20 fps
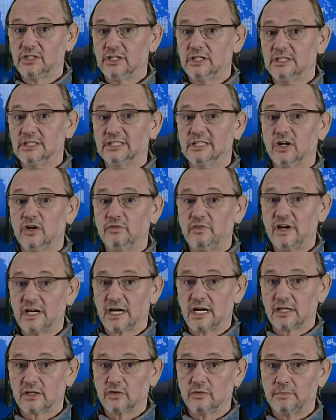the
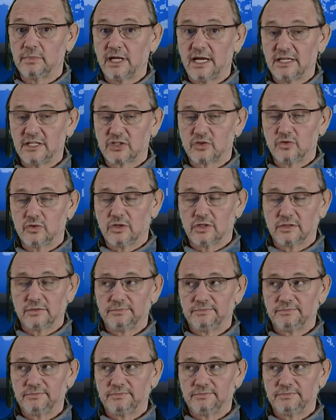overall compliance score.